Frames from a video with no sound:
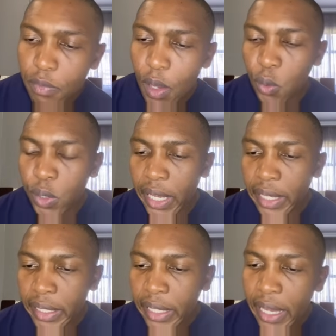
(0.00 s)

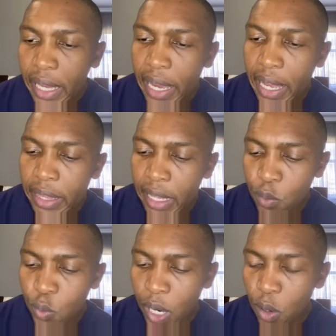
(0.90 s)
Okay, and
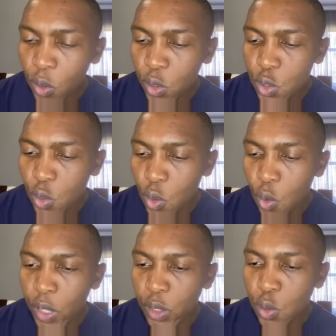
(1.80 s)
then we are also
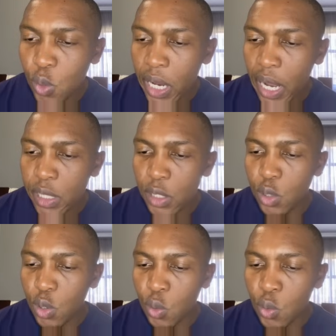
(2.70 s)
going to cut
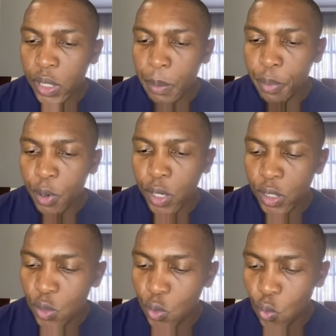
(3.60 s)
through the
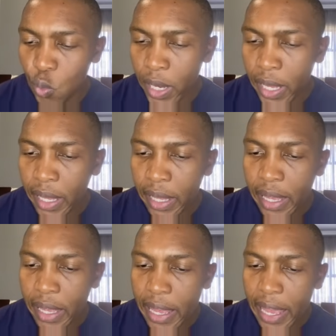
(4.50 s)
point where
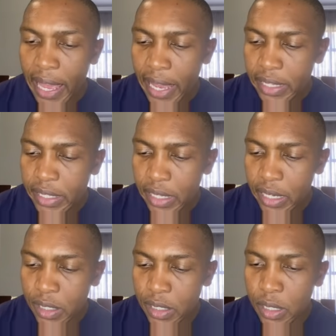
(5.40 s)
x
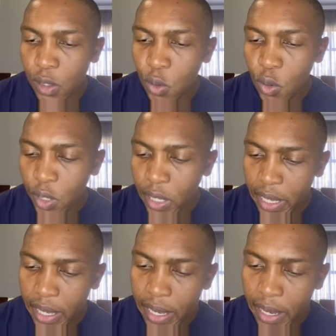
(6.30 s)
is 0
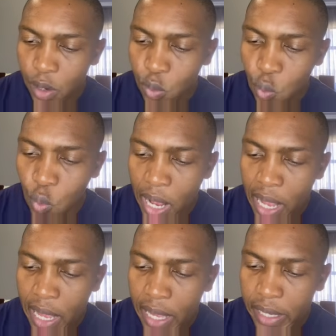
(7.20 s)
and
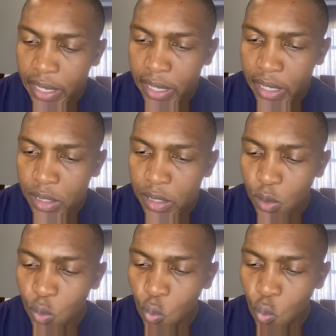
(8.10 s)
y is
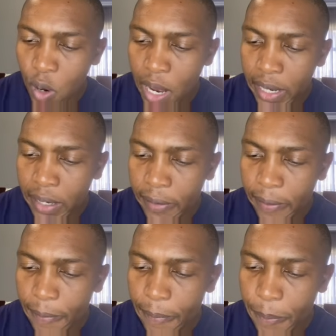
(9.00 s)
1.
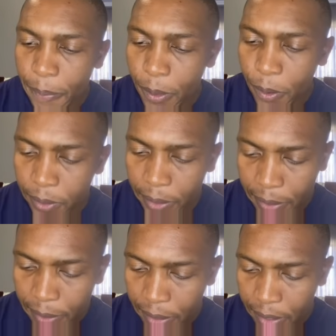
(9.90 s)
Okay,